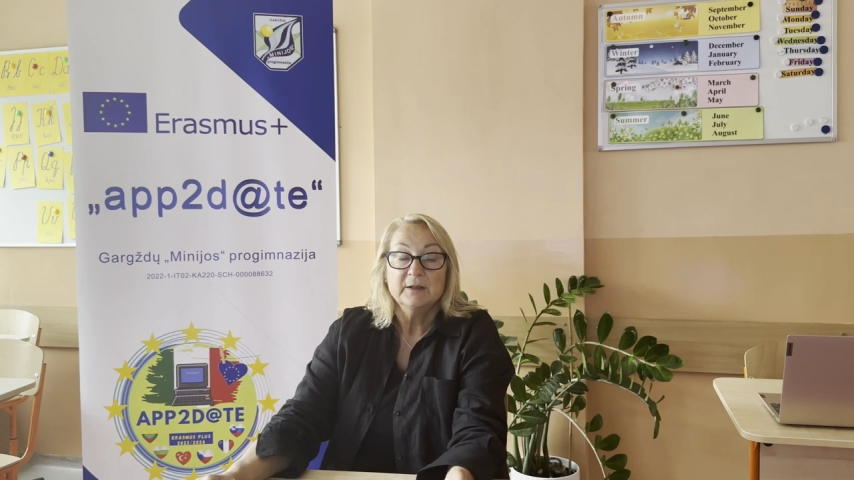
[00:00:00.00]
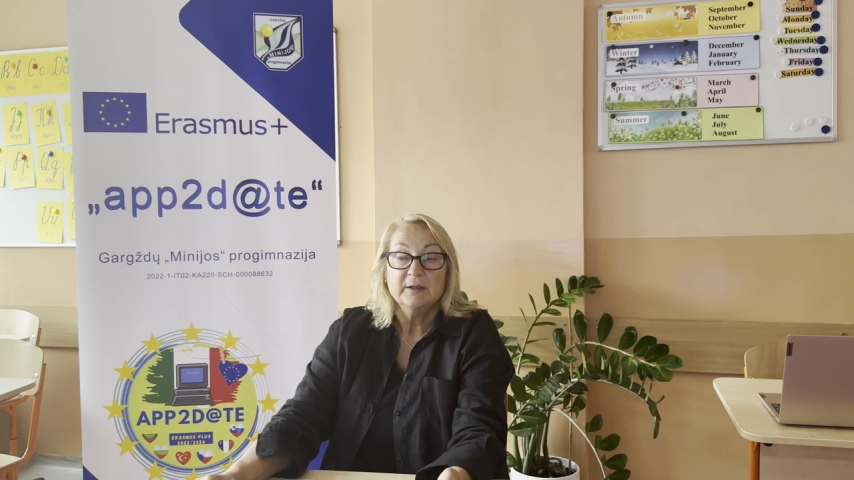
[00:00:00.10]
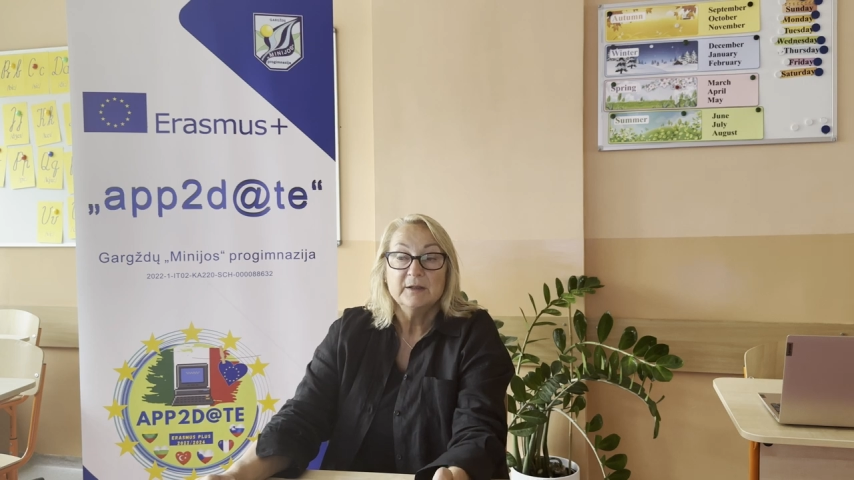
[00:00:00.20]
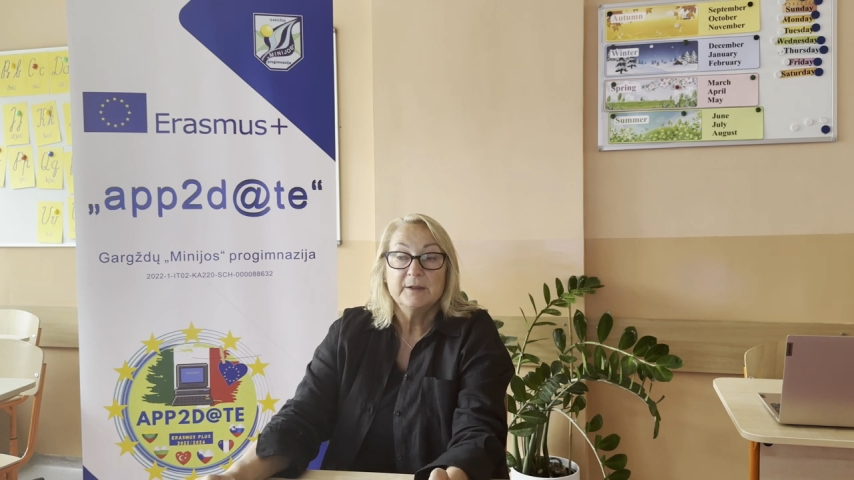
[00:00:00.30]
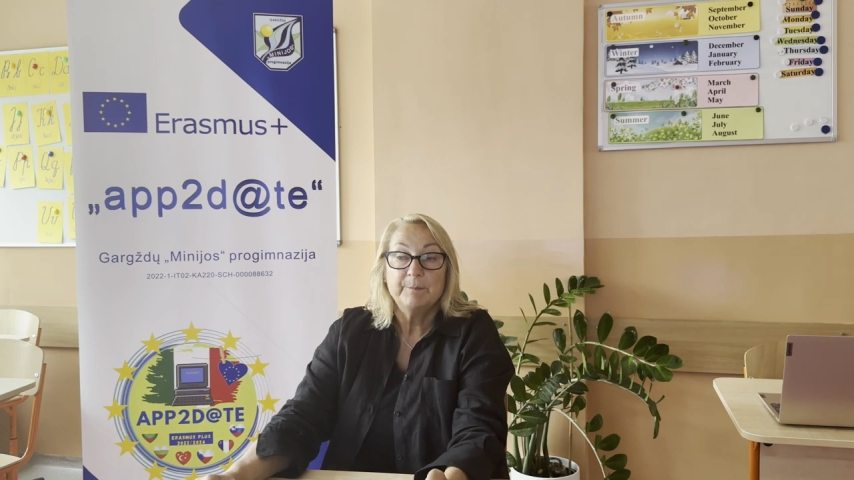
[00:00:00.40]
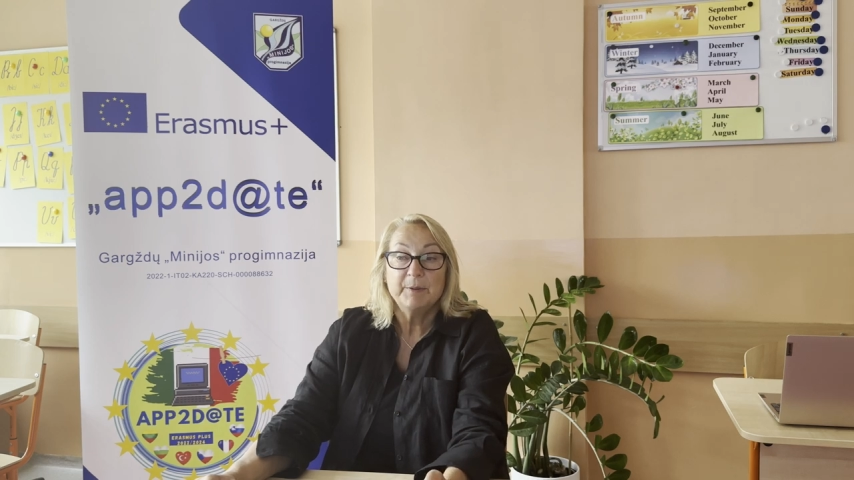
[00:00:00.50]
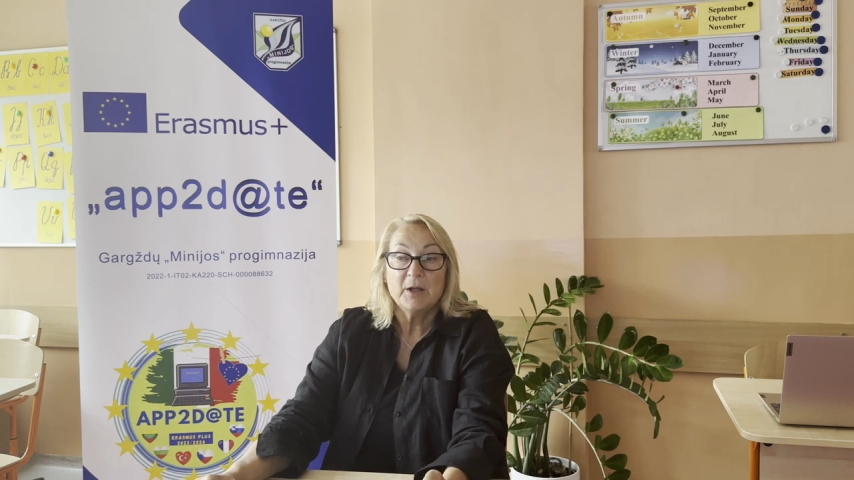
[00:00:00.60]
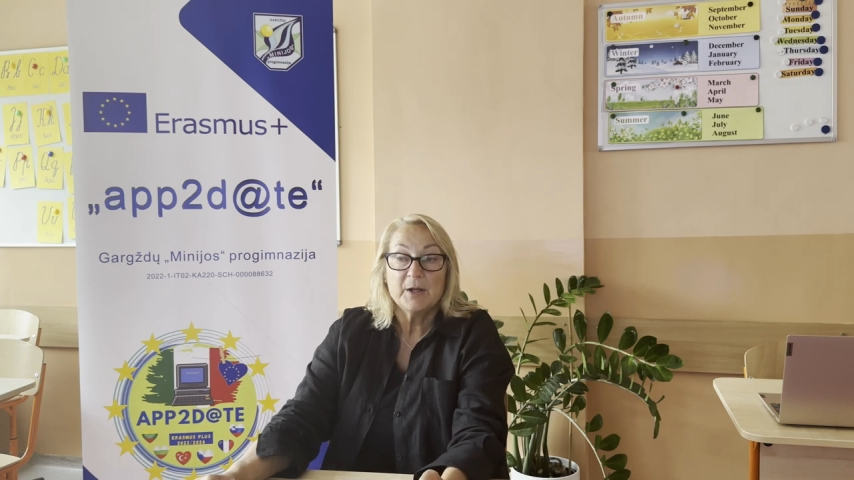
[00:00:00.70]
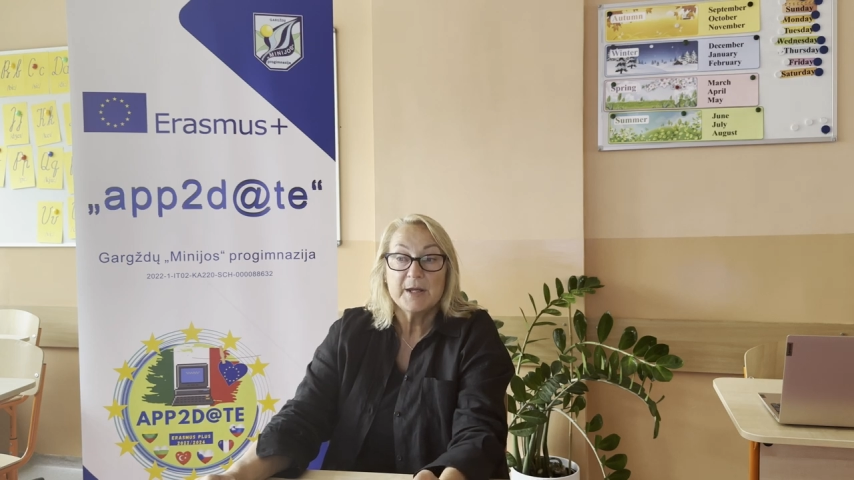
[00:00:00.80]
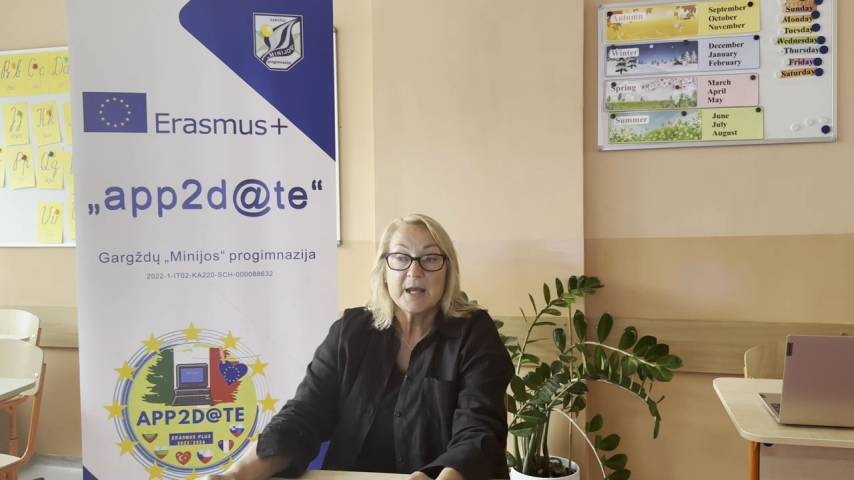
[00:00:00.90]

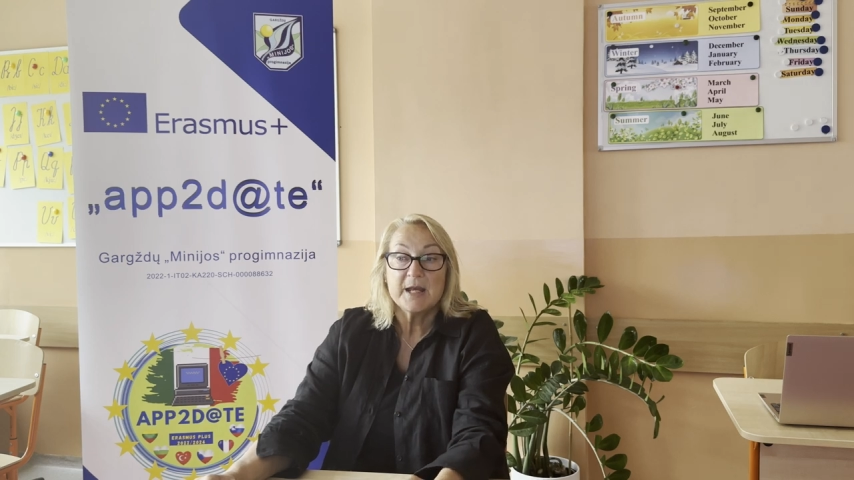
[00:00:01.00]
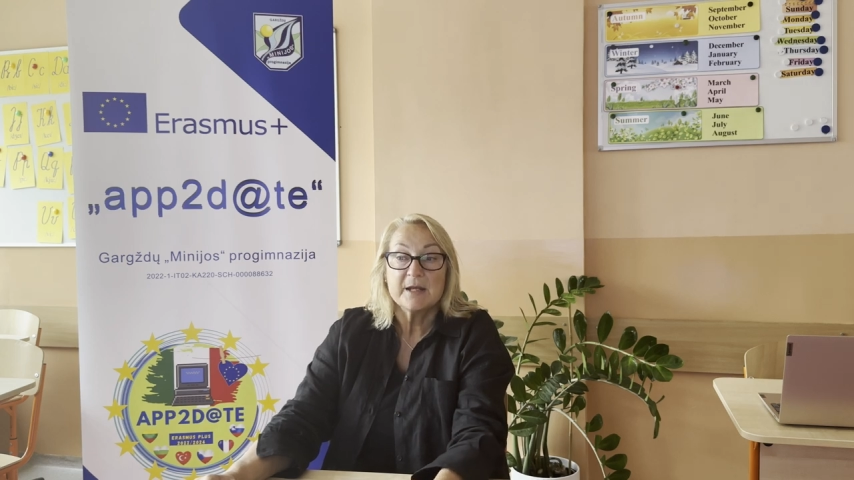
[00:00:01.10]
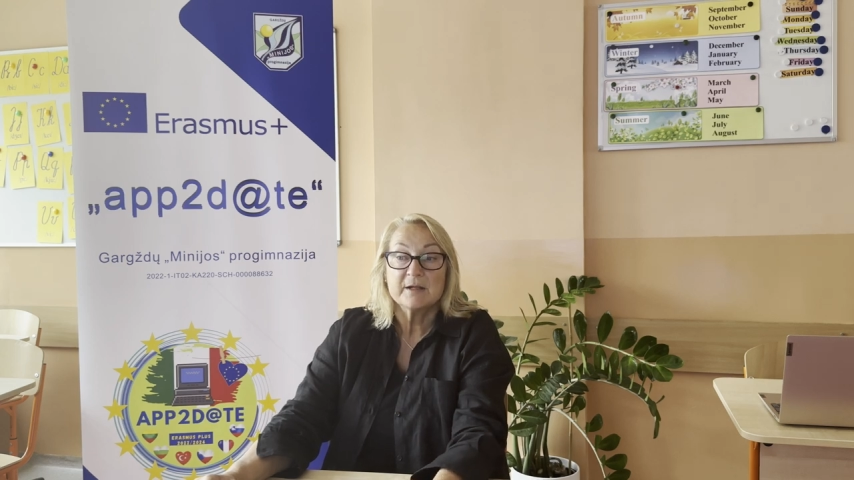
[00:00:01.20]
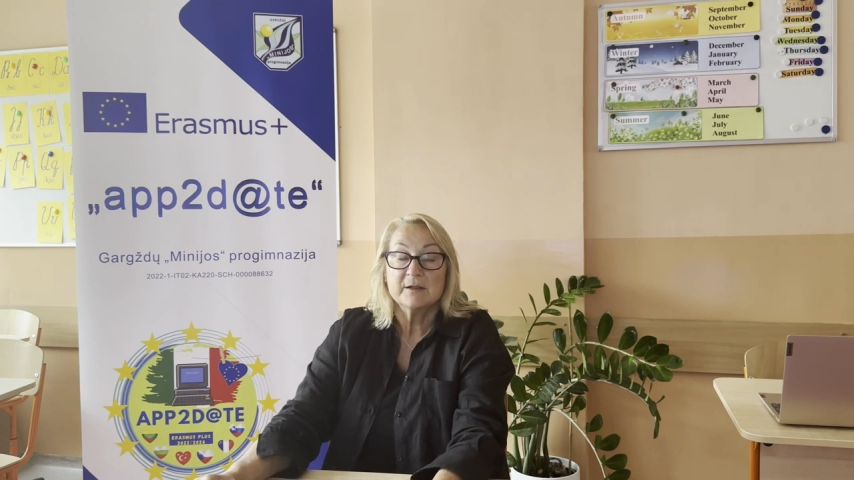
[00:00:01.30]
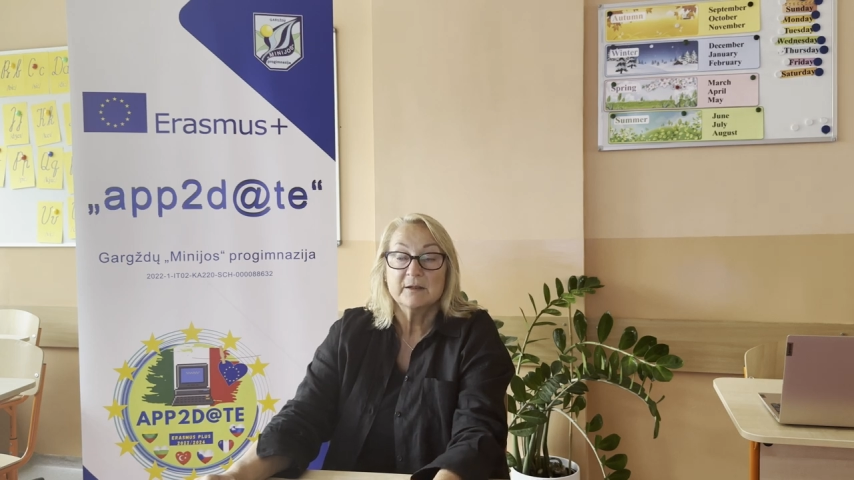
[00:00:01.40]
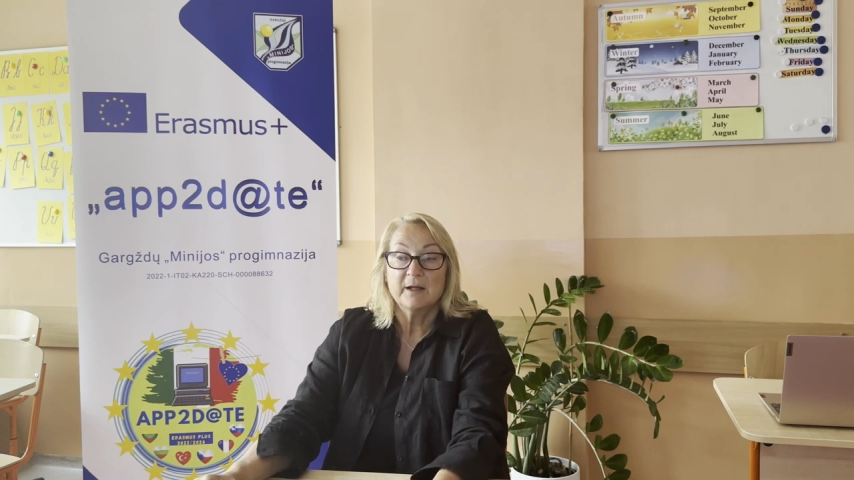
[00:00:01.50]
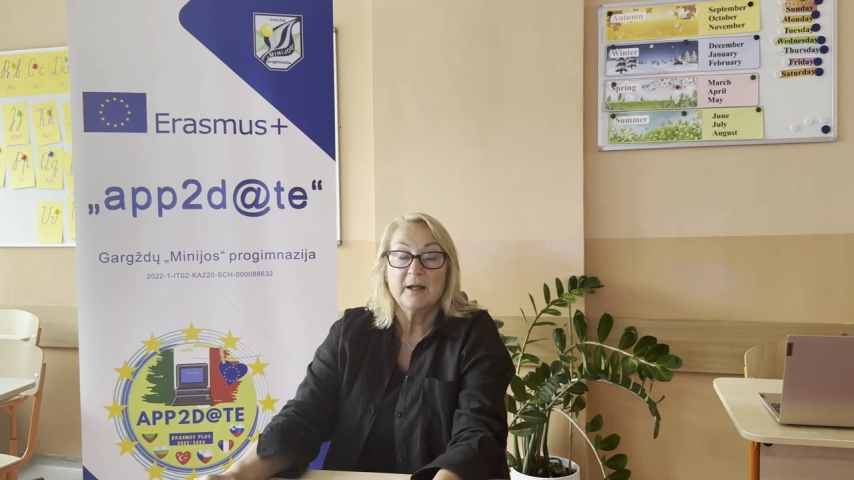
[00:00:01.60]
Deploying